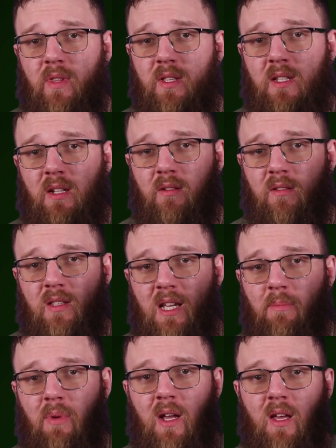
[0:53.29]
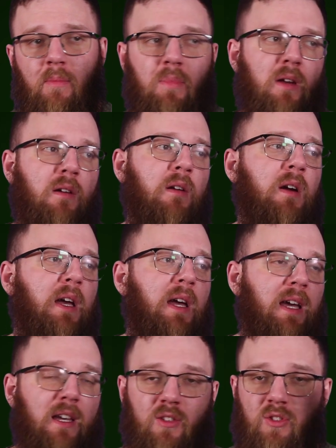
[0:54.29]
with the standard slant brake up here
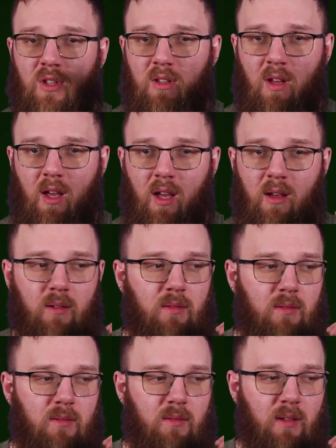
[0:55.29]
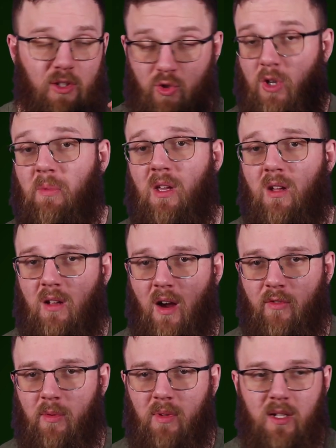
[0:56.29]
is extremely
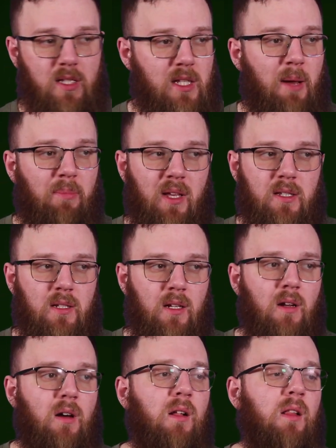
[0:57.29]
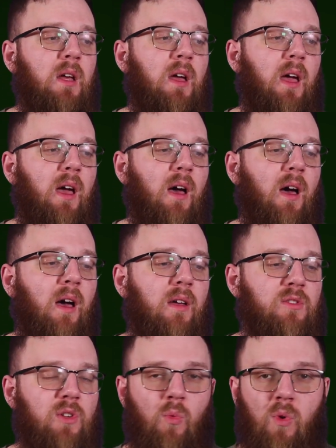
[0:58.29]
uncomfortable. It is not pleasant at all.
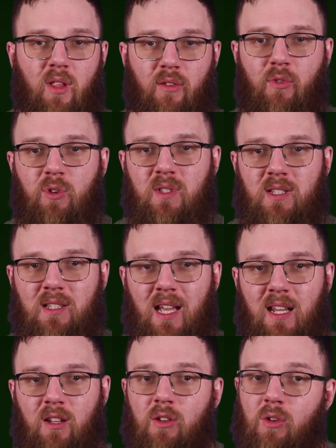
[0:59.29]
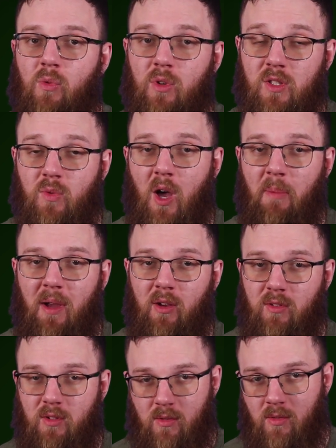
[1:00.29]
So one of the first things I had to do was swap
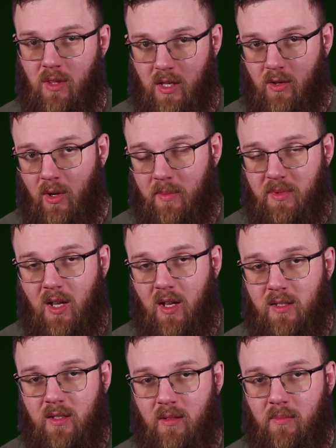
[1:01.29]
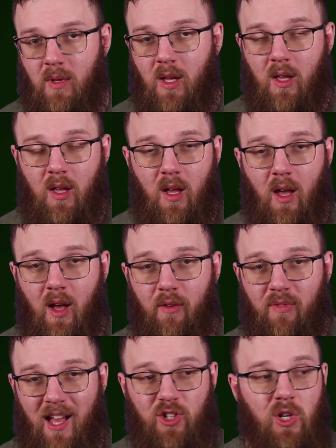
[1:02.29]
out to the Krebs Custom
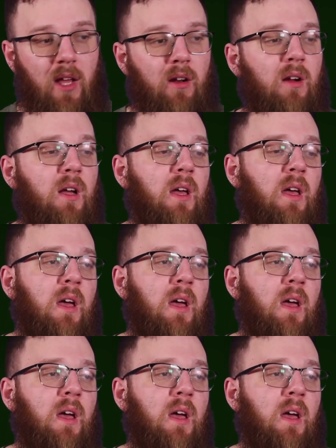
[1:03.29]
flash hider.